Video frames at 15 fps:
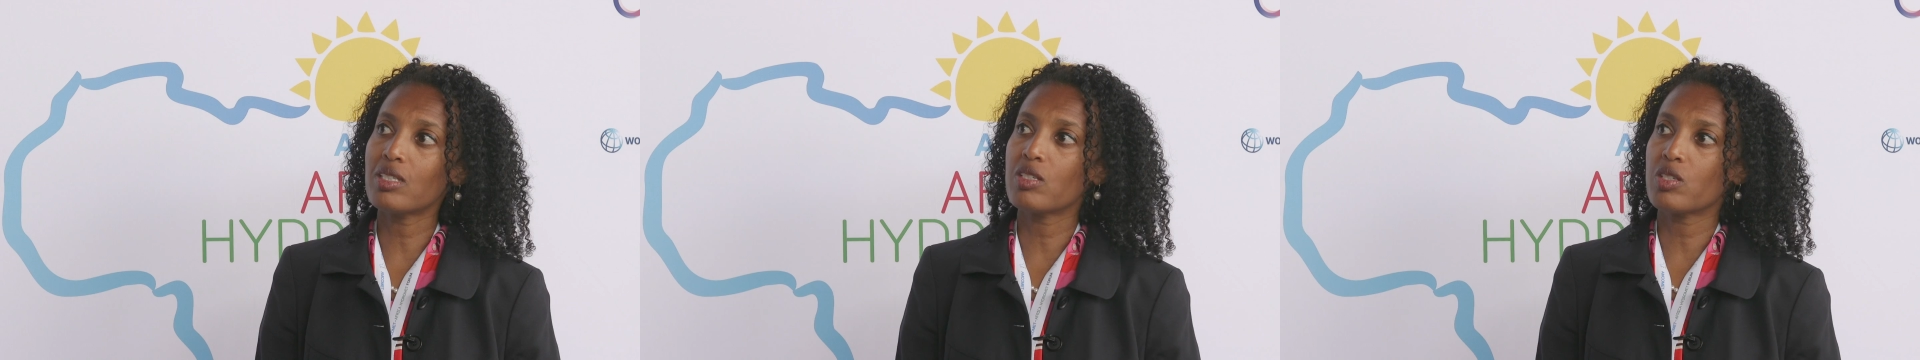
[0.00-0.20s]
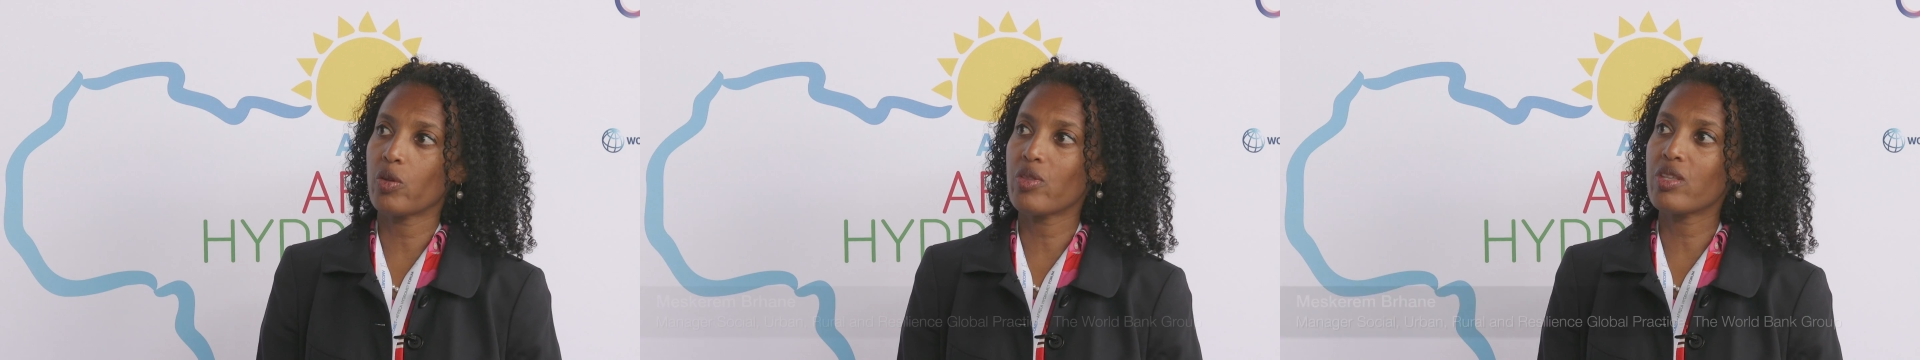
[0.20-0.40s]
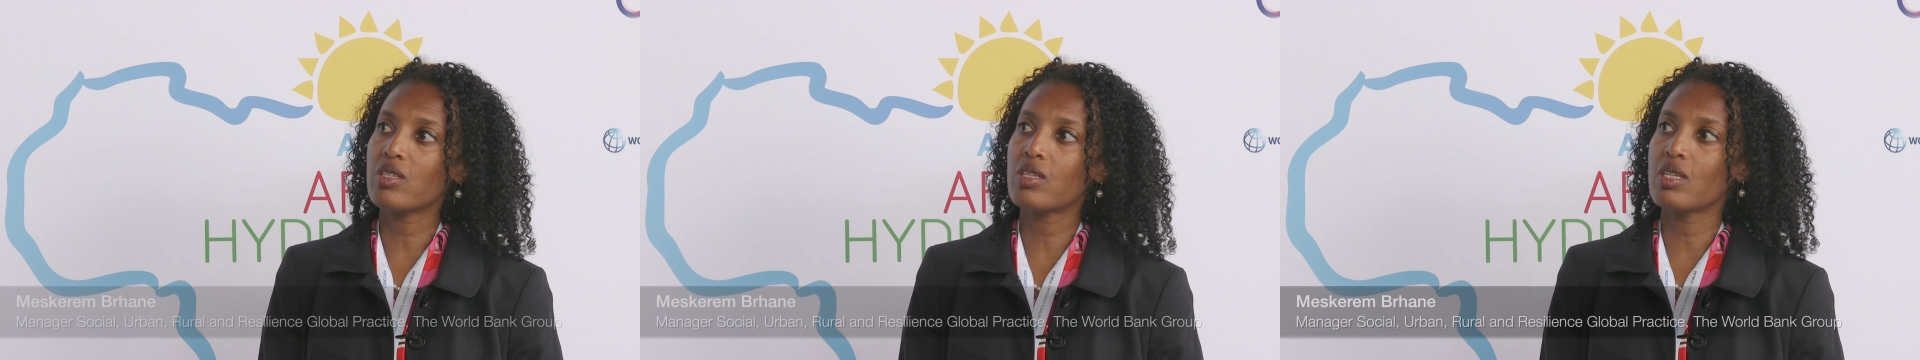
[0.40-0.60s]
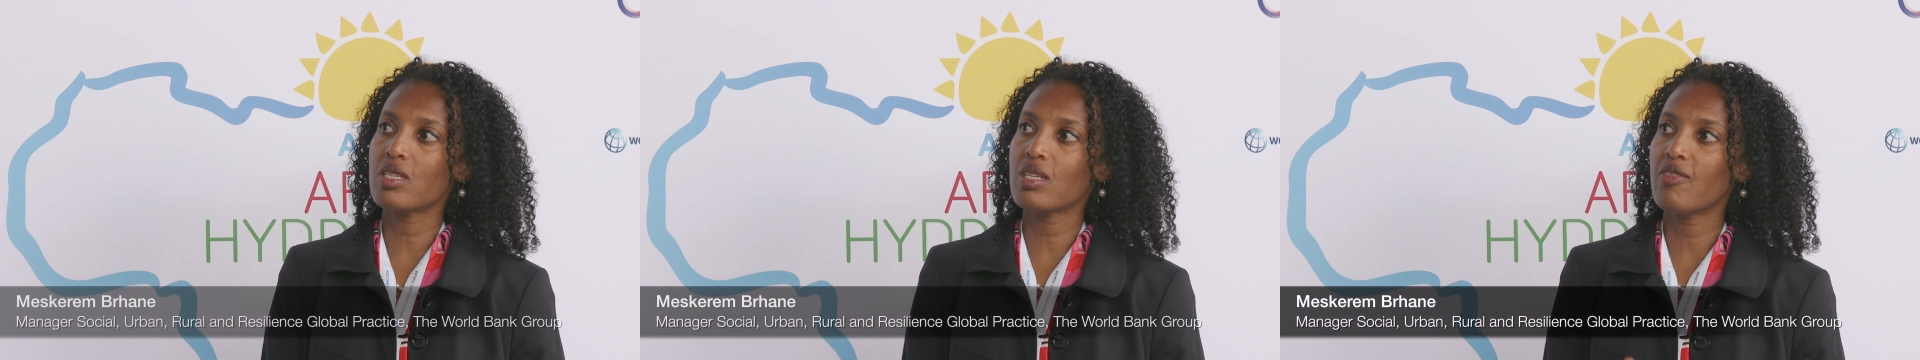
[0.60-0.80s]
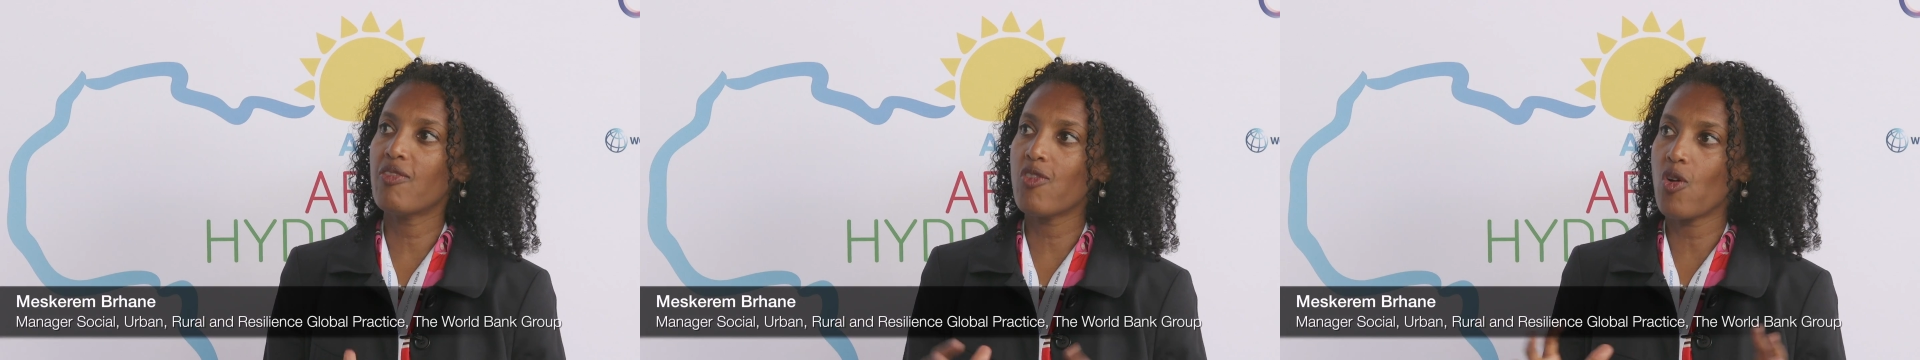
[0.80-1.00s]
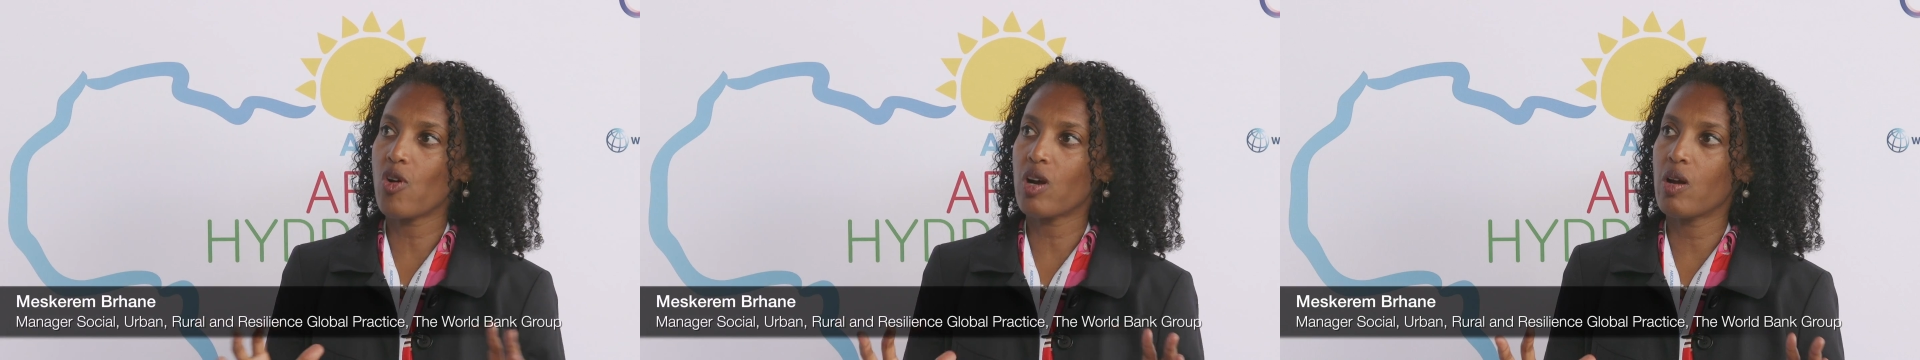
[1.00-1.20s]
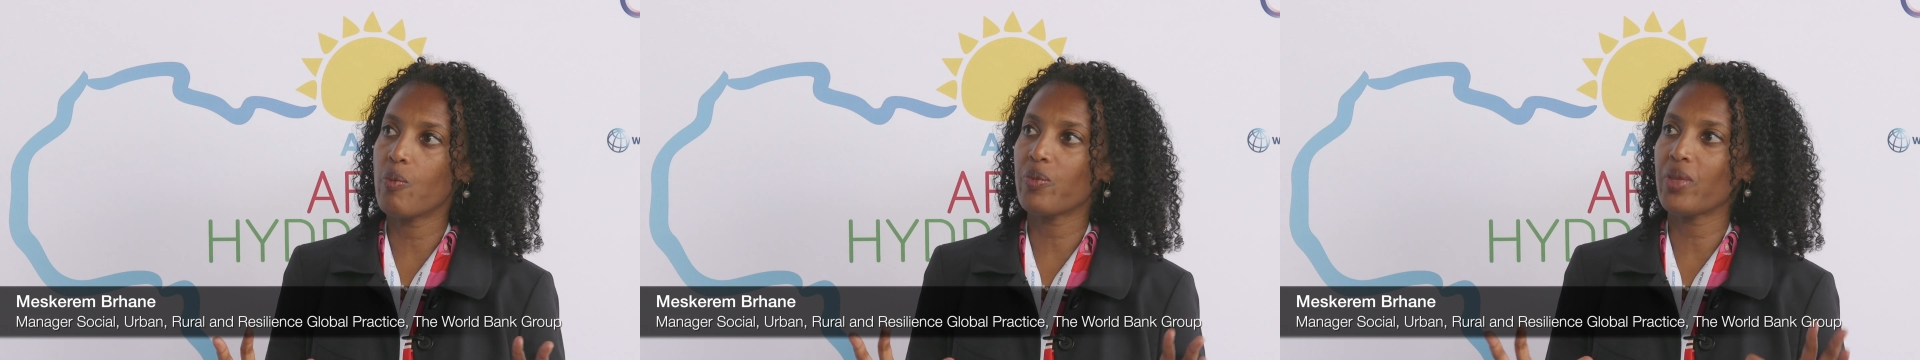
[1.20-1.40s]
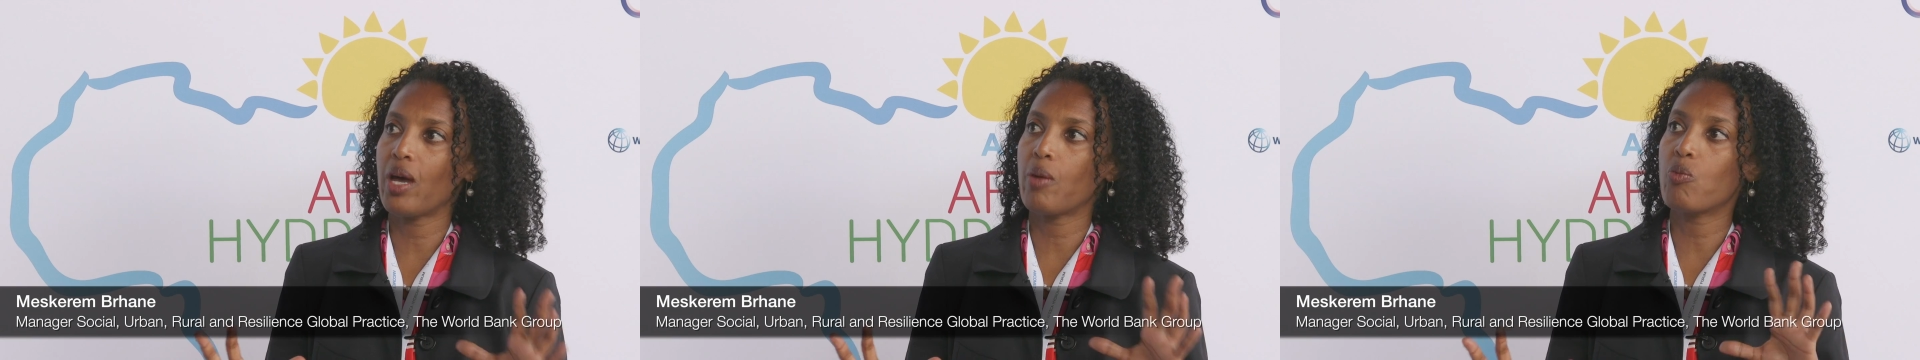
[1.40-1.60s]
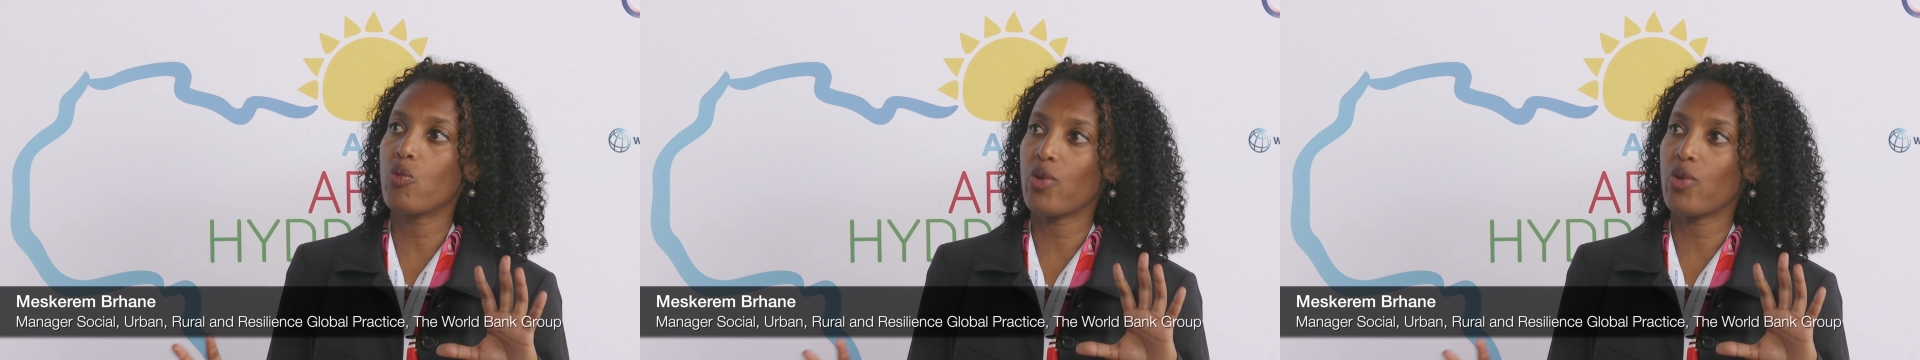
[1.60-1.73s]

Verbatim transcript: So this is a forum that